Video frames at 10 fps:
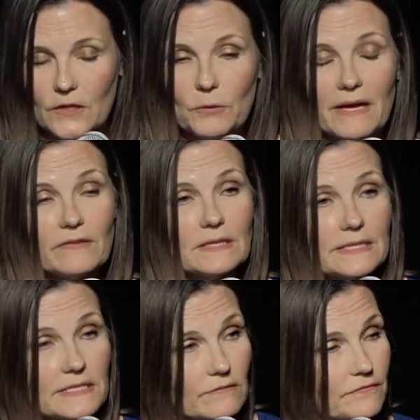You have a
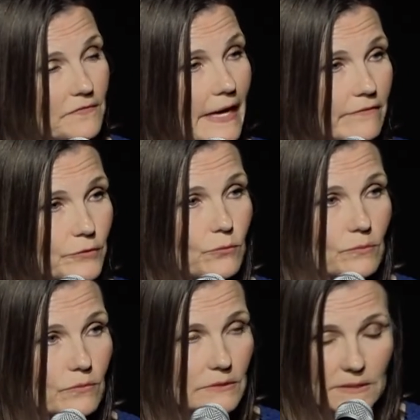list of five new
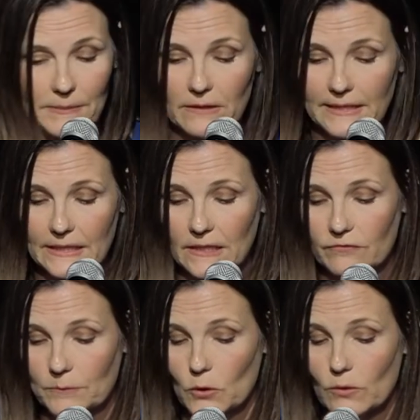rules about eating
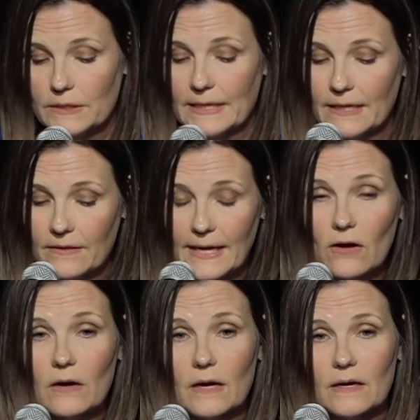from Courtney. They
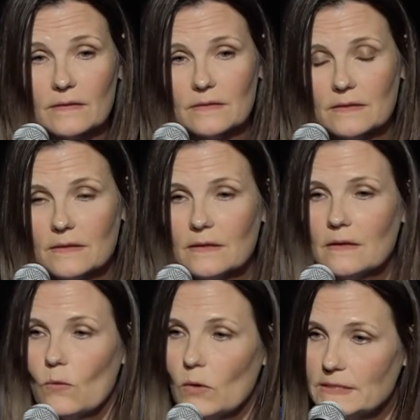are
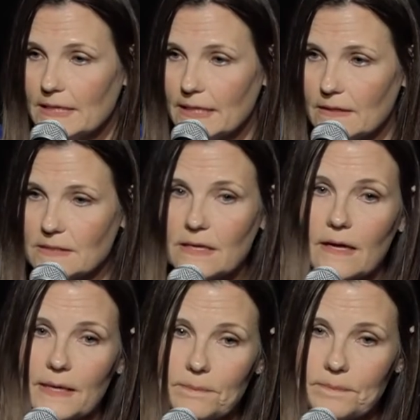one day at a
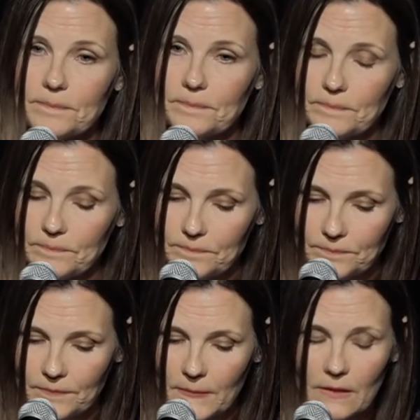time,
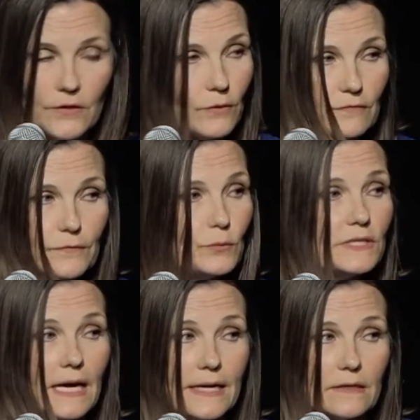no food
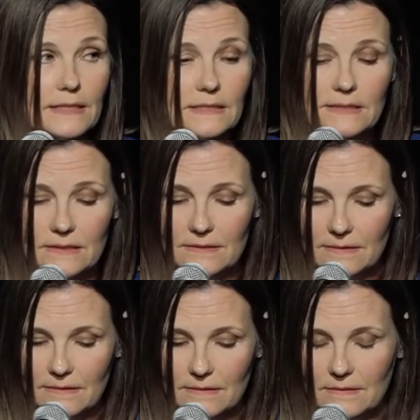diaries,
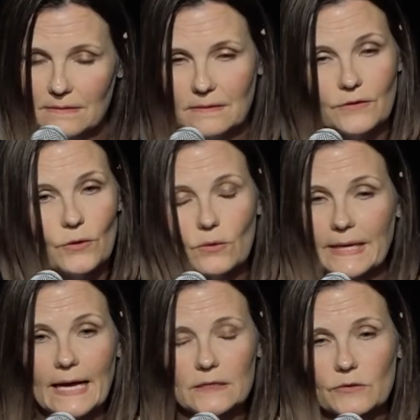no
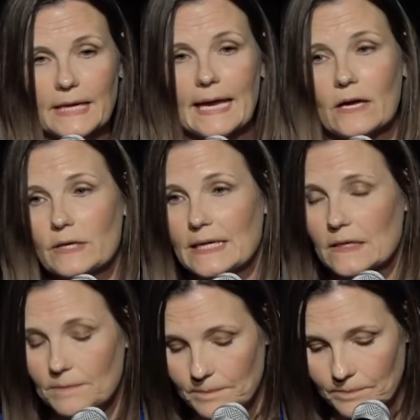calorie counting,
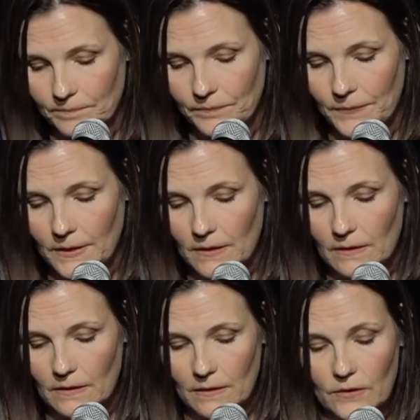
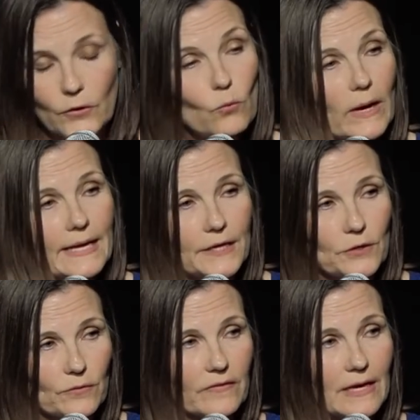no weighing
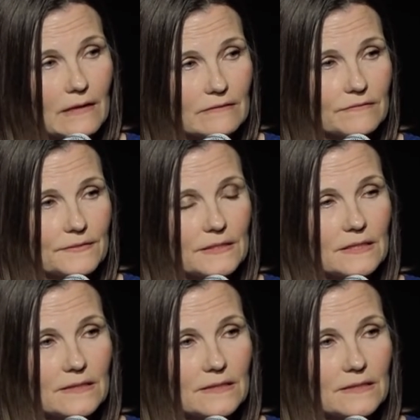yourself,